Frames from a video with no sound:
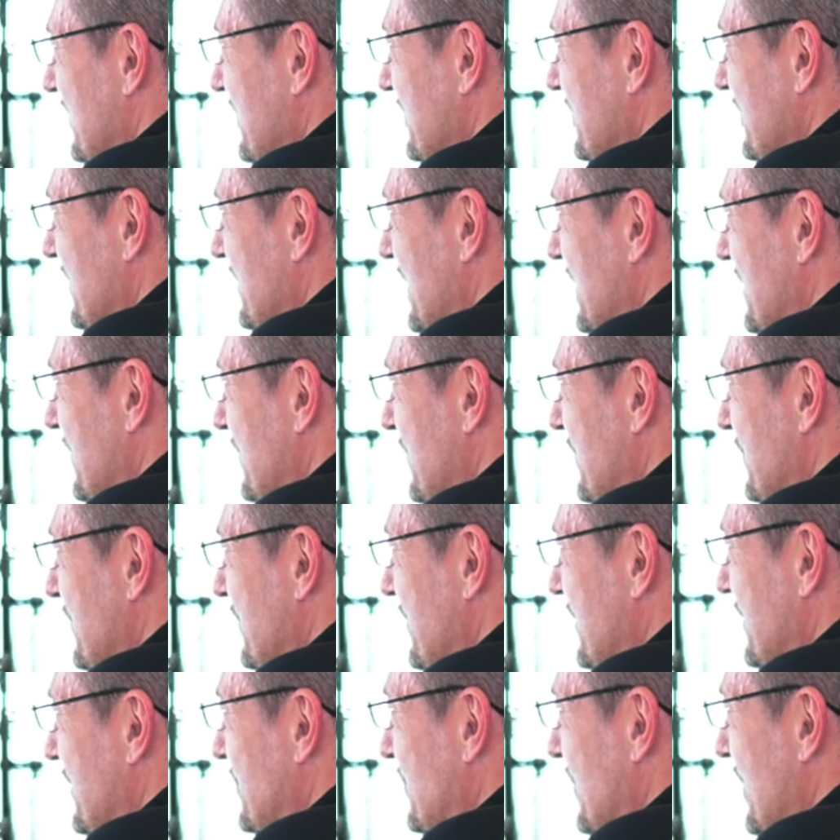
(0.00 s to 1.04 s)
Please feel
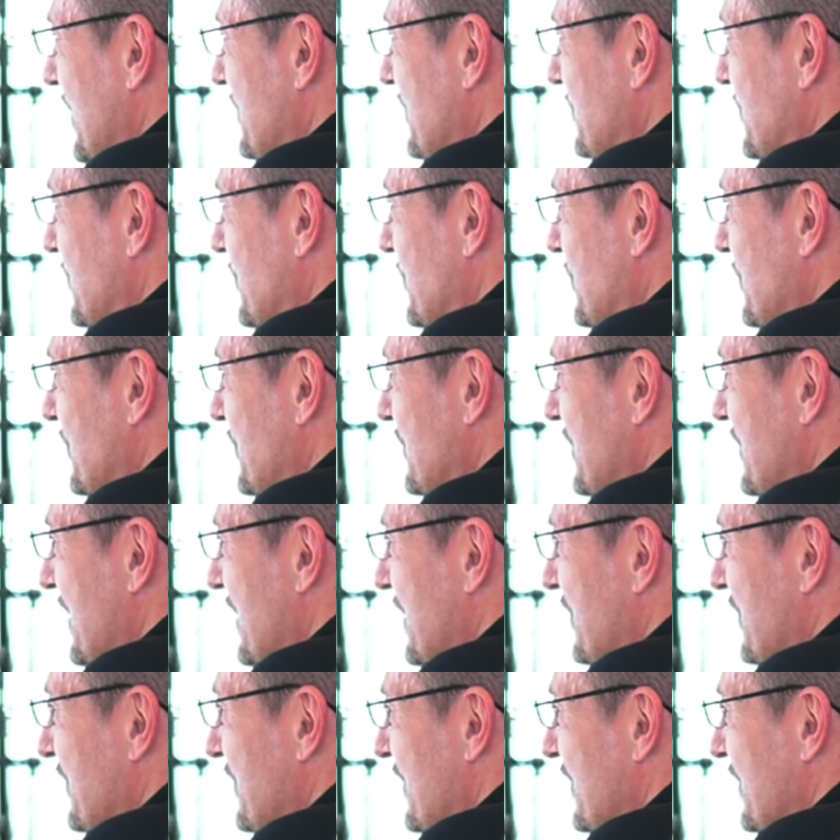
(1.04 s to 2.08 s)
free to unmute
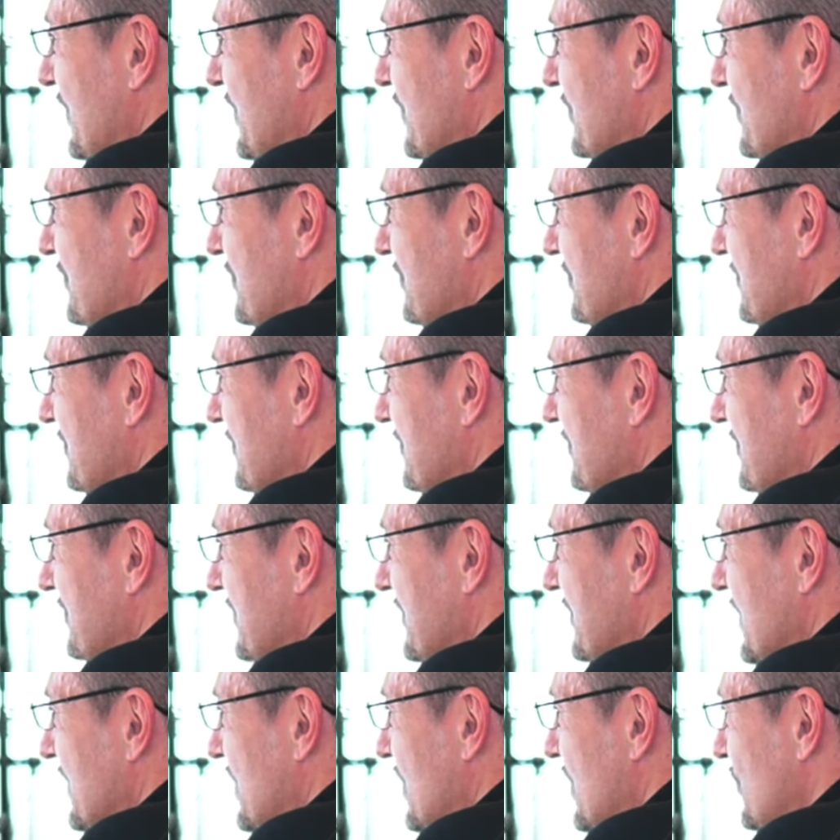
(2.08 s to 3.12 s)
yourself and
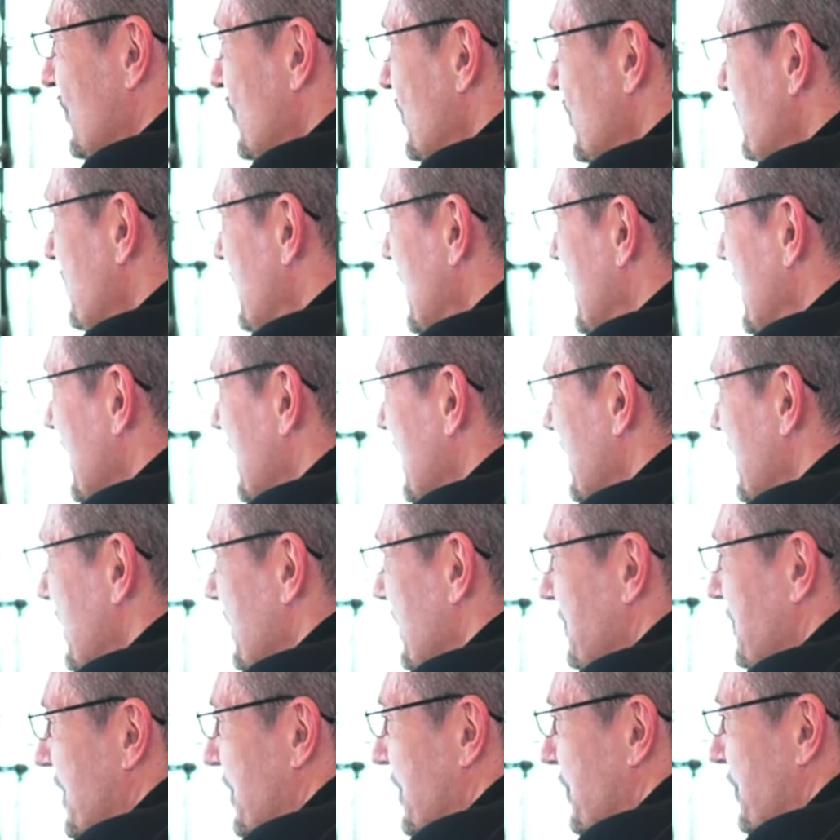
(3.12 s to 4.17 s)
just speak in.
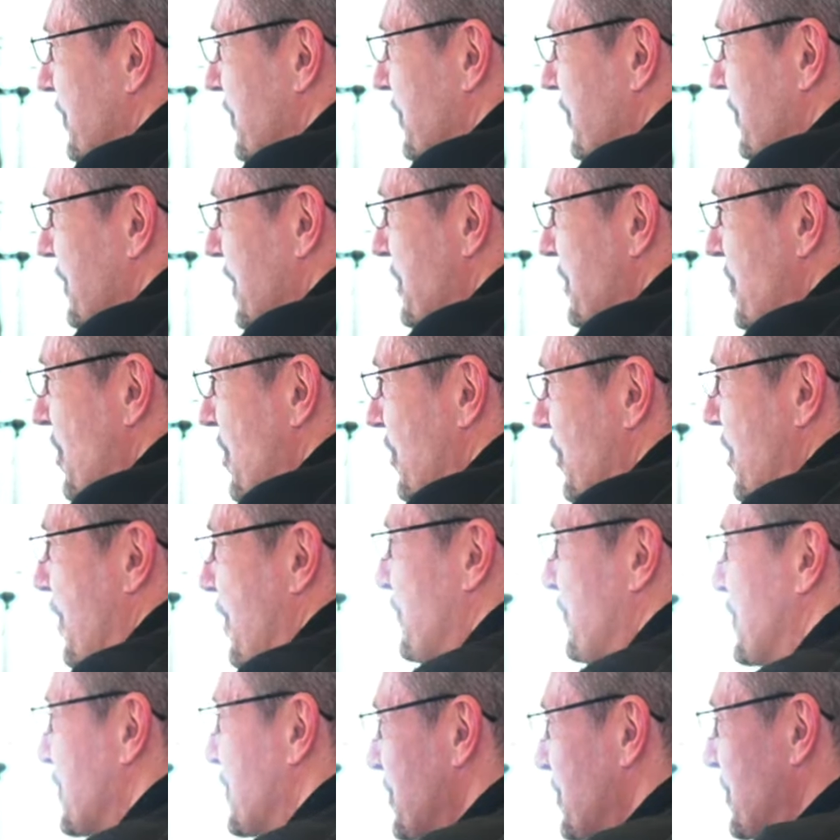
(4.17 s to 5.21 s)
If you feel more
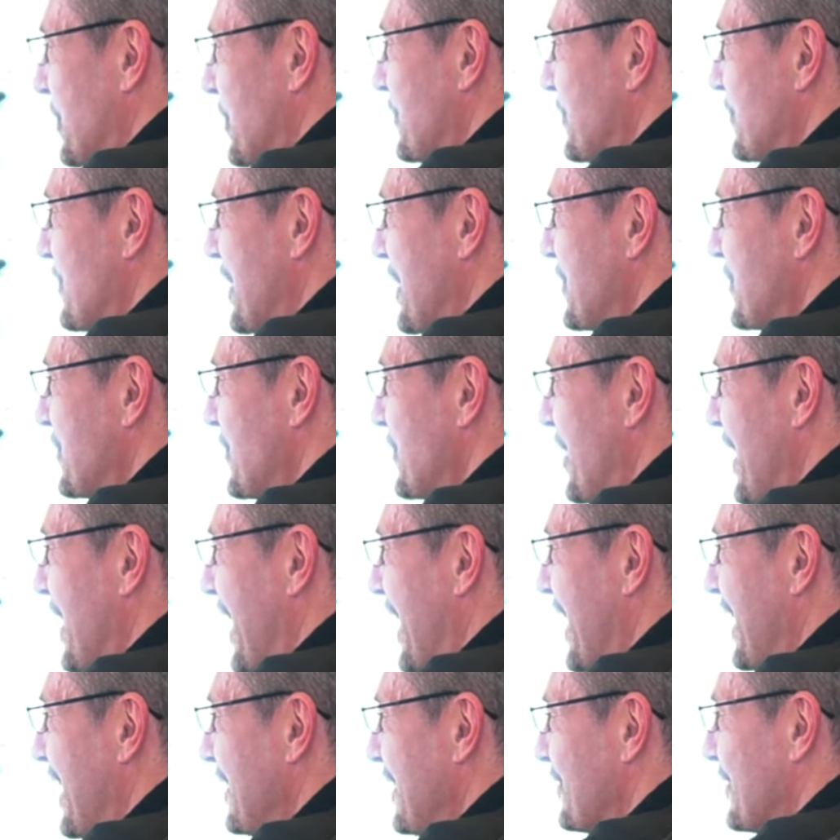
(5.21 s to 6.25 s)
comfortable, want to raise your
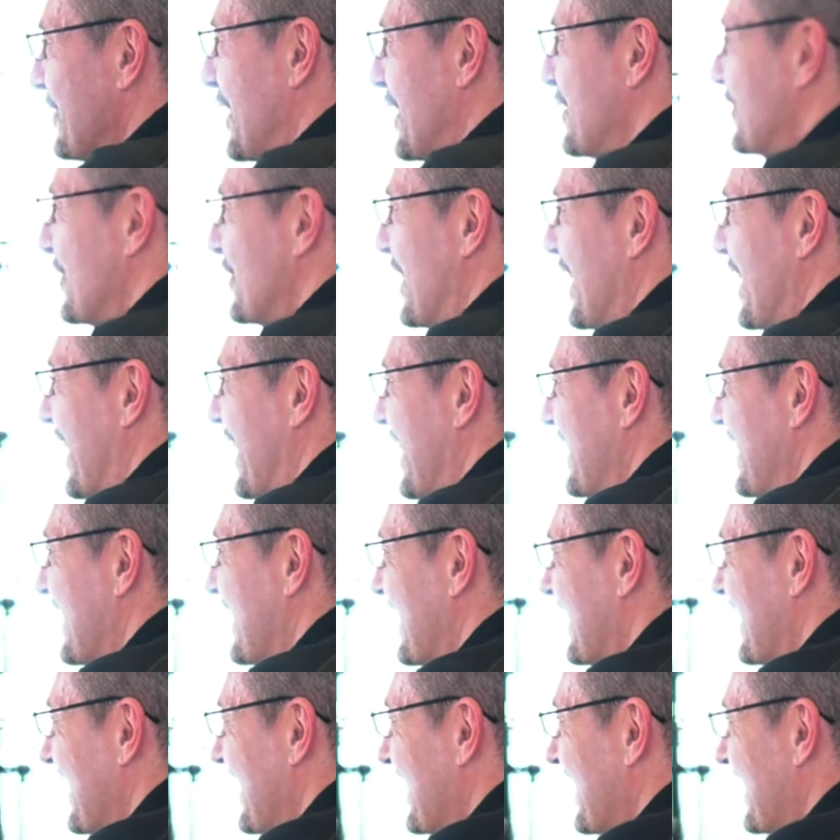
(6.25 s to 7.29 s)
hand,
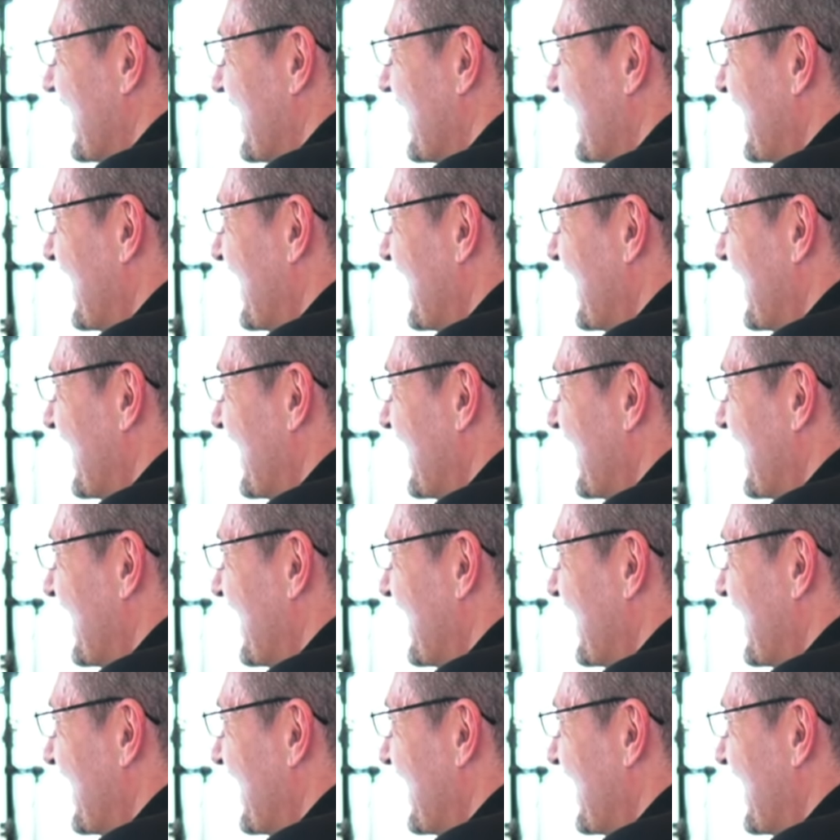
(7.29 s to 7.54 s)
and then